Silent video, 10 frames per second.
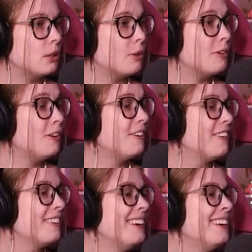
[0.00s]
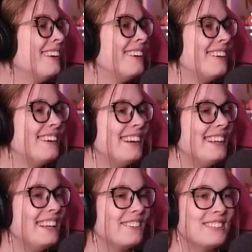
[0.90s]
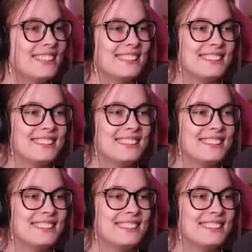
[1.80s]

Oh, I love it.